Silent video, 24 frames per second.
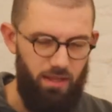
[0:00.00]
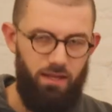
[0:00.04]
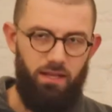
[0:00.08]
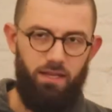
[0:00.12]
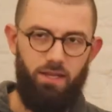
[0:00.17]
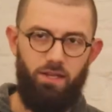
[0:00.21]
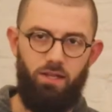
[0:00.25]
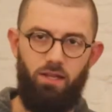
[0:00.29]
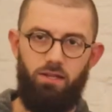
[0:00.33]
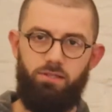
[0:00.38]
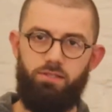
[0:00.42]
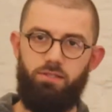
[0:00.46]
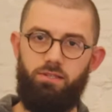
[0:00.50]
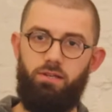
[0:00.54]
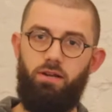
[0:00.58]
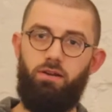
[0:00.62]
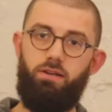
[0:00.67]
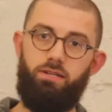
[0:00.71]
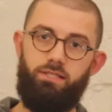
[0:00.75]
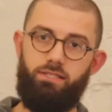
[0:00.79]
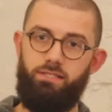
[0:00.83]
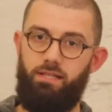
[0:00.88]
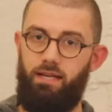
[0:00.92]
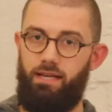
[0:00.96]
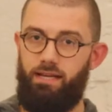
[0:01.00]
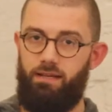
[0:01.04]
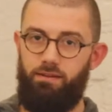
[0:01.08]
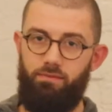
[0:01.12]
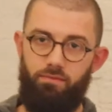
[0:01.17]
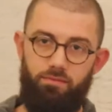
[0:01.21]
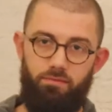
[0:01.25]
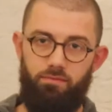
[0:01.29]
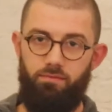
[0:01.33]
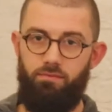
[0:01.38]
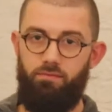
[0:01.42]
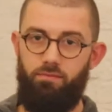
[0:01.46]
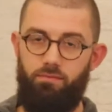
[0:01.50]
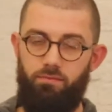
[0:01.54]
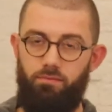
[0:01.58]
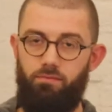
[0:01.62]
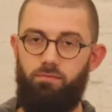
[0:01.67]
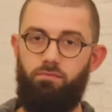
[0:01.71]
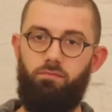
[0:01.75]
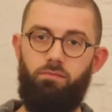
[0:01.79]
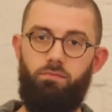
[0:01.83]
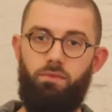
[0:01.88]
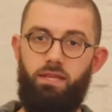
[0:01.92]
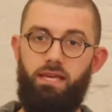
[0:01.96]
You'll also notice like
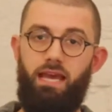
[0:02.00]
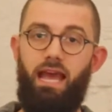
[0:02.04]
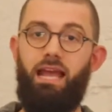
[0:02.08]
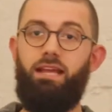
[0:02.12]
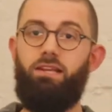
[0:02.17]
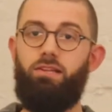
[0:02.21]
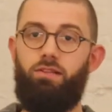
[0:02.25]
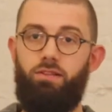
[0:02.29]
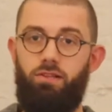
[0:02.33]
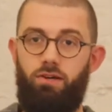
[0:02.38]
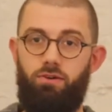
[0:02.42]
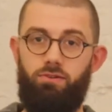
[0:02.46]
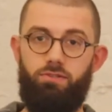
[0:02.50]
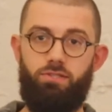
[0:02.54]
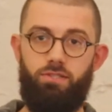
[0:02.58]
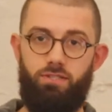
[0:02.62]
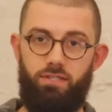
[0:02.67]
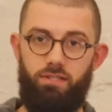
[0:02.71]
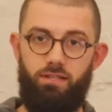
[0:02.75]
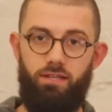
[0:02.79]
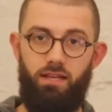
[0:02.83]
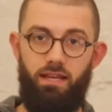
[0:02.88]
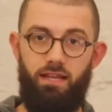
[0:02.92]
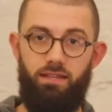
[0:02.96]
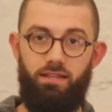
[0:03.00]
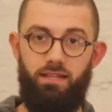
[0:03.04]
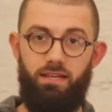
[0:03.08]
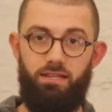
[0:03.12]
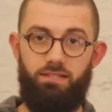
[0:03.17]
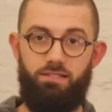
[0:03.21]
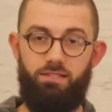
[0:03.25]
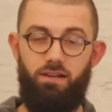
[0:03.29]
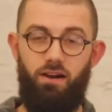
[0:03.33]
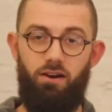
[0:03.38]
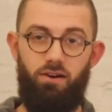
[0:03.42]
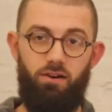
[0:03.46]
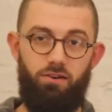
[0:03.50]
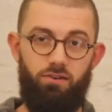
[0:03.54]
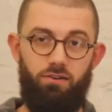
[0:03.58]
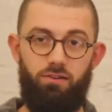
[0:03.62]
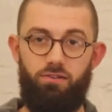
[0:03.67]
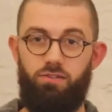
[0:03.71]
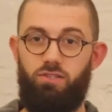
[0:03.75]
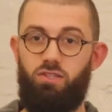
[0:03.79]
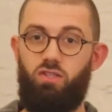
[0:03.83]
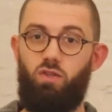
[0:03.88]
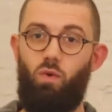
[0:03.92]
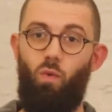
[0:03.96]
the eighth notes in this are
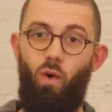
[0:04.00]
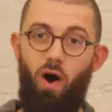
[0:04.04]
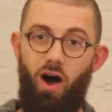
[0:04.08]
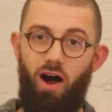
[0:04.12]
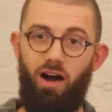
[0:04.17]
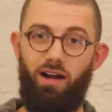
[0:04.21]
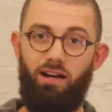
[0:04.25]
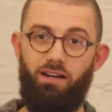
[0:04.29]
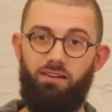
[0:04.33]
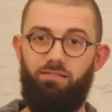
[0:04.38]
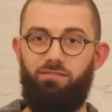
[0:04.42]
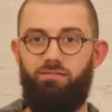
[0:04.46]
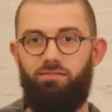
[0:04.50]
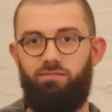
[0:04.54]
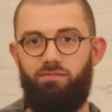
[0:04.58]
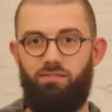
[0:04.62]
swung.